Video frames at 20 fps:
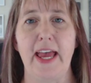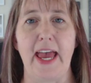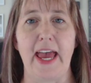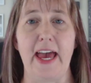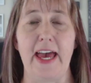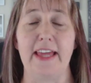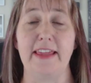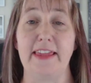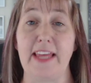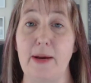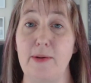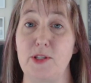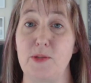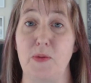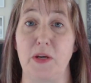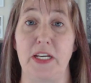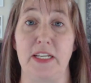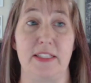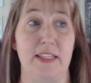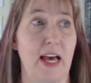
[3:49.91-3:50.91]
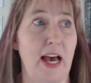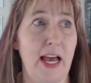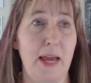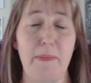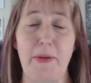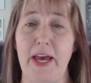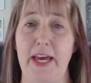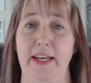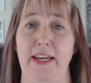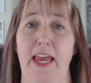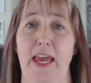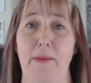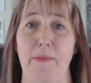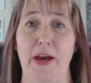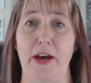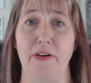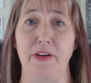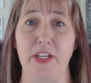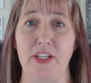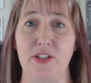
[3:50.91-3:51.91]
And that was because the iPad came
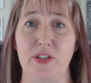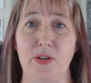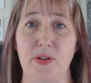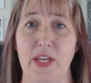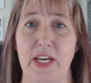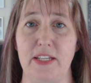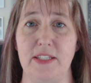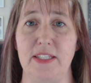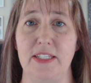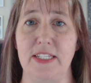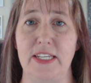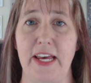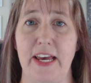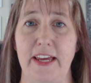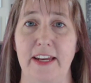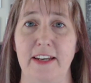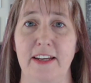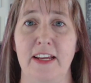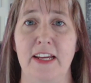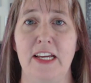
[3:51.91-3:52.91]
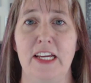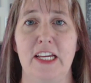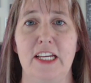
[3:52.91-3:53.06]
out in 2010.